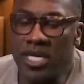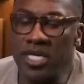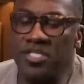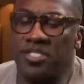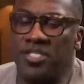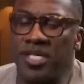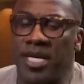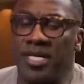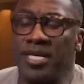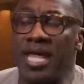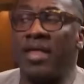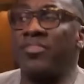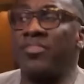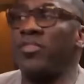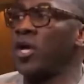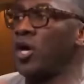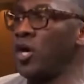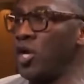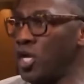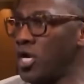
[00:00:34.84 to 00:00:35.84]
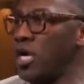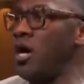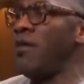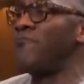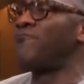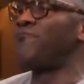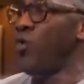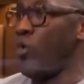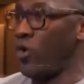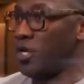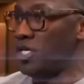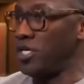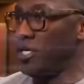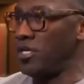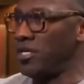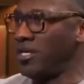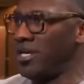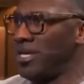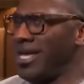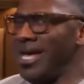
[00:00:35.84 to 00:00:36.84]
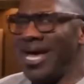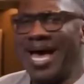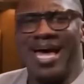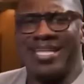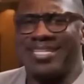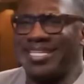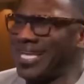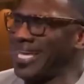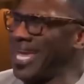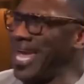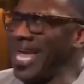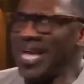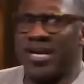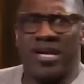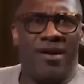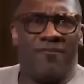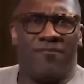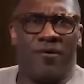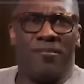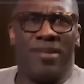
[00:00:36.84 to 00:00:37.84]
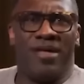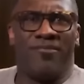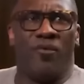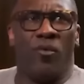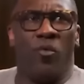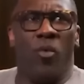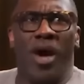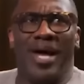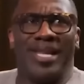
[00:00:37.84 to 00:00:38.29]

He said now they're gonna come for you. I said, can't come for me for